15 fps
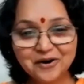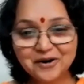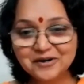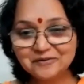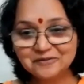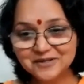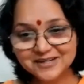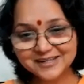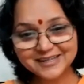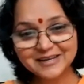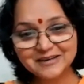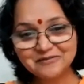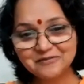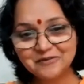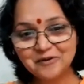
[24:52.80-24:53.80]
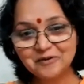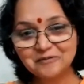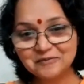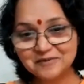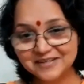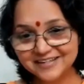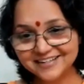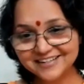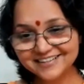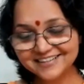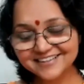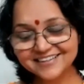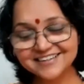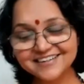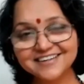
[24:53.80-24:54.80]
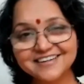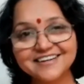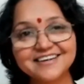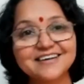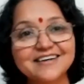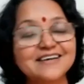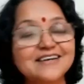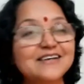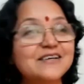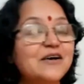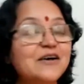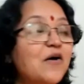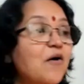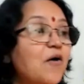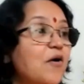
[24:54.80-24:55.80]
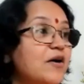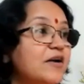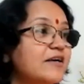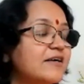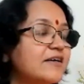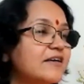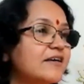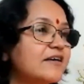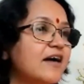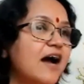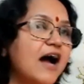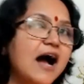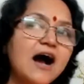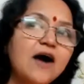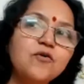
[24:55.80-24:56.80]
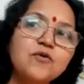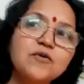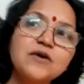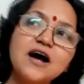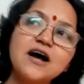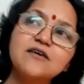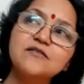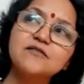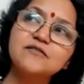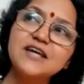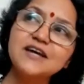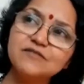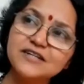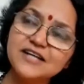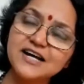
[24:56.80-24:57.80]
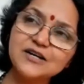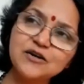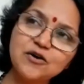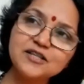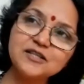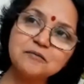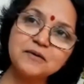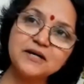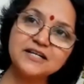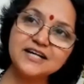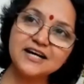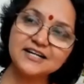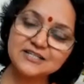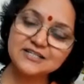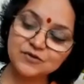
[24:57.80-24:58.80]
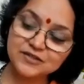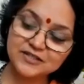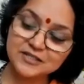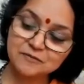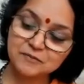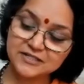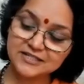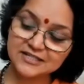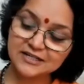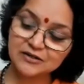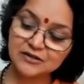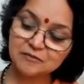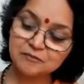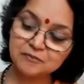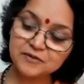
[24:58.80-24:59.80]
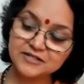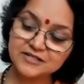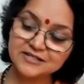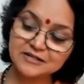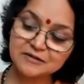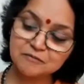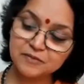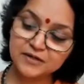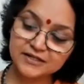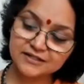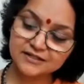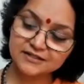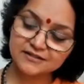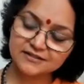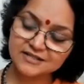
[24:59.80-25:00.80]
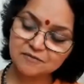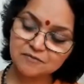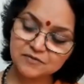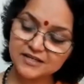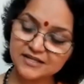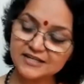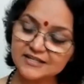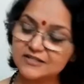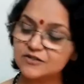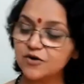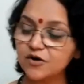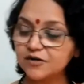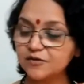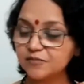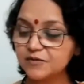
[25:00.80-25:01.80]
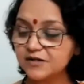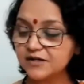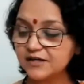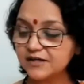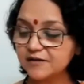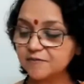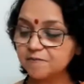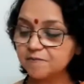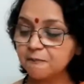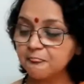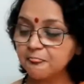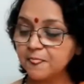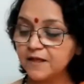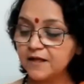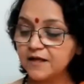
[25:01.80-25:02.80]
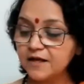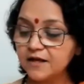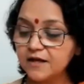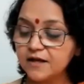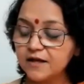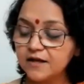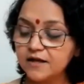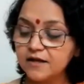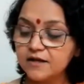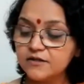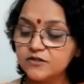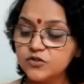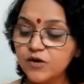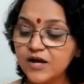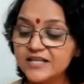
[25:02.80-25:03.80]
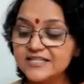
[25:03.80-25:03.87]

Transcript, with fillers: not working for me? Or how we have done all the pariharas for this particular person, but something is not working. So,